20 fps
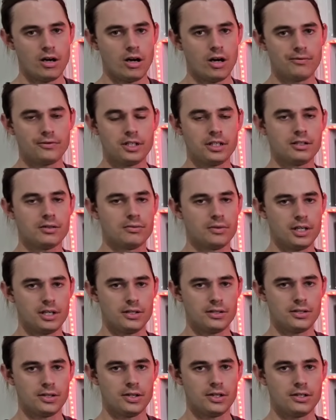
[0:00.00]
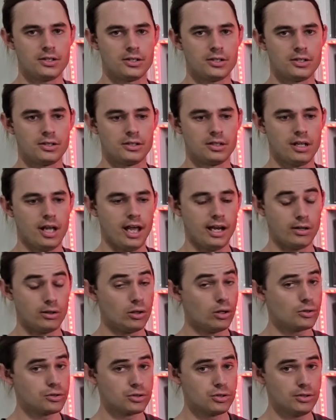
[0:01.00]
I've done the research, and
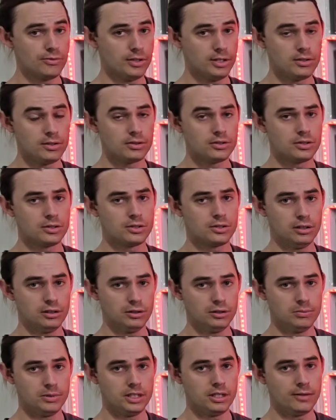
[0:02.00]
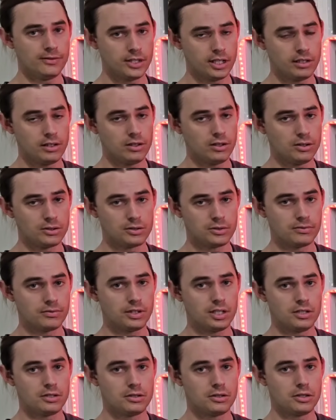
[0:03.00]
lots of it, not just a little bit. I've done lots of
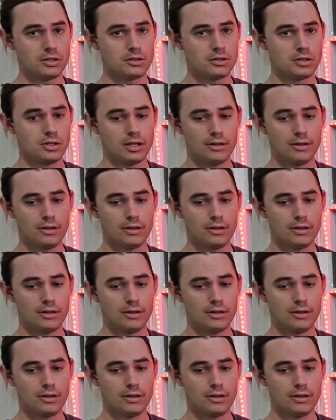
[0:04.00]
research.